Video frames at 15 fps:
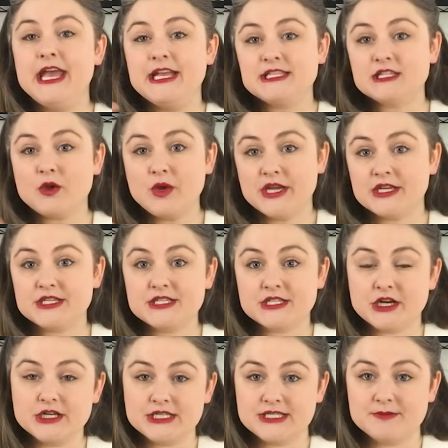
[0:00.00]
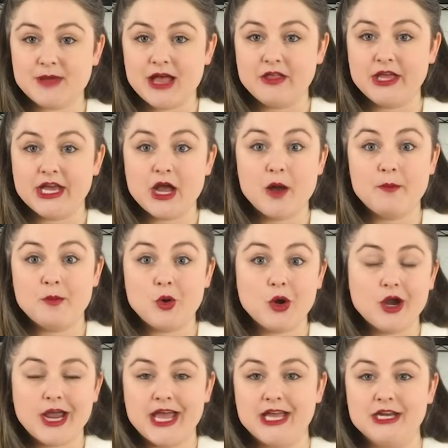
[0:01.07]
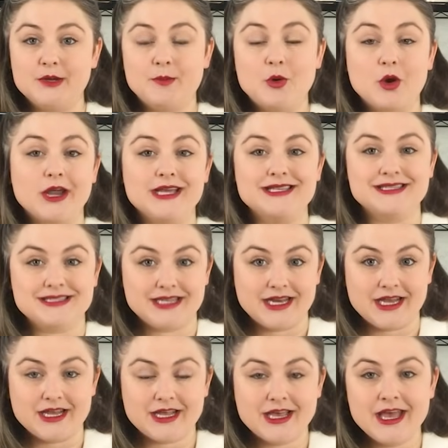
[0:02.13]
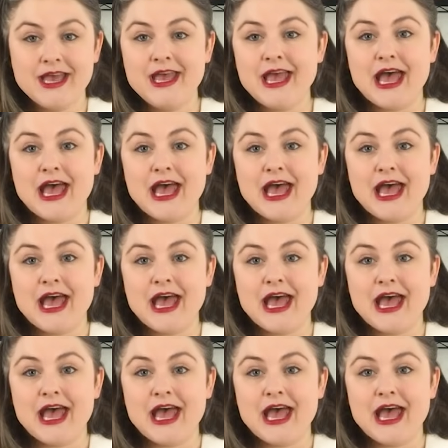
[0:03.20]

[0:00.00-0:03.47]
it's going to start smelling more and more acidic.